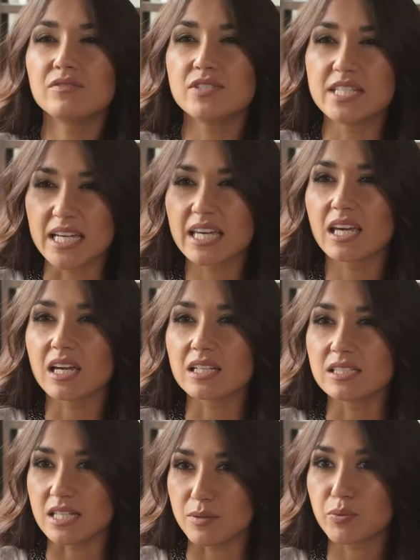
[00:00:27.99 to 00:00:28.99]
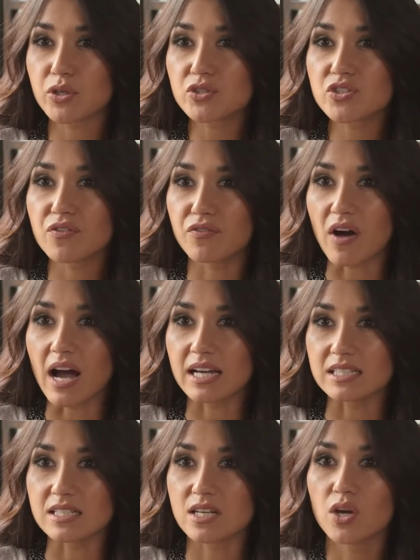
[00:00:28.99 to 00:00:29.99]
of digging deeper to
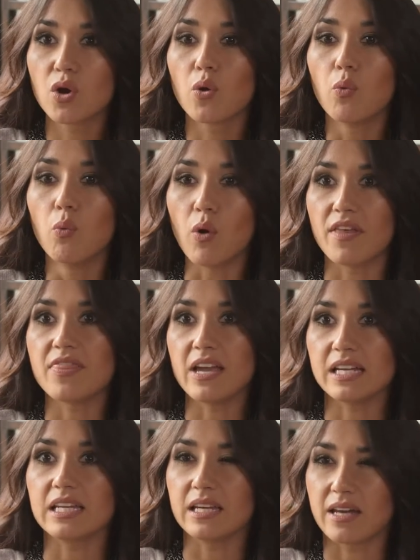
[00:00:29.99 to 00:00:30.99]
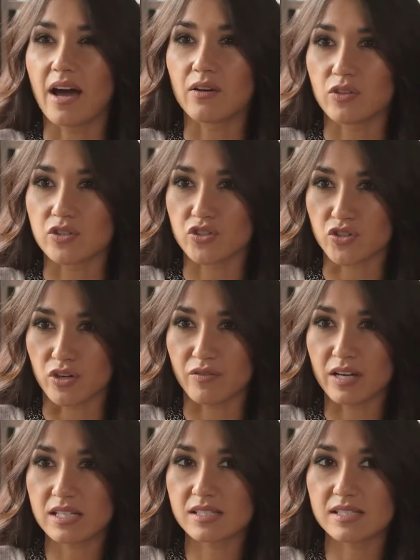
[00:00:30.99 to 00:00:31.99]
find what they need out of the
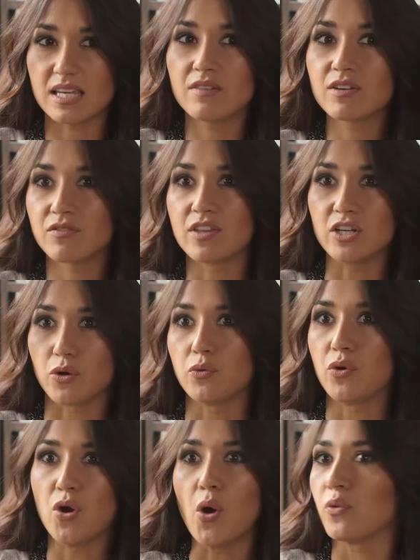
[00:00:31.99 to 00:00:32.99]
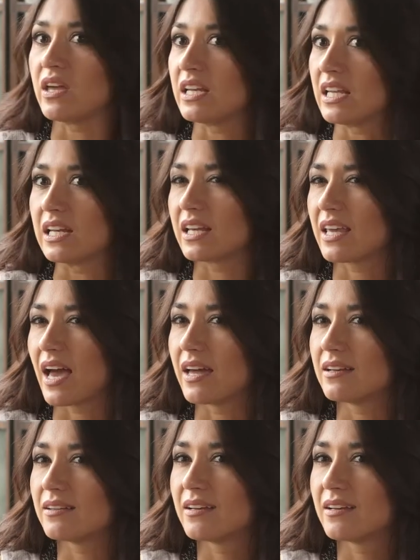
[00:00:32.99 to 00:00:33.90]
service, even if they don't know they need it yet.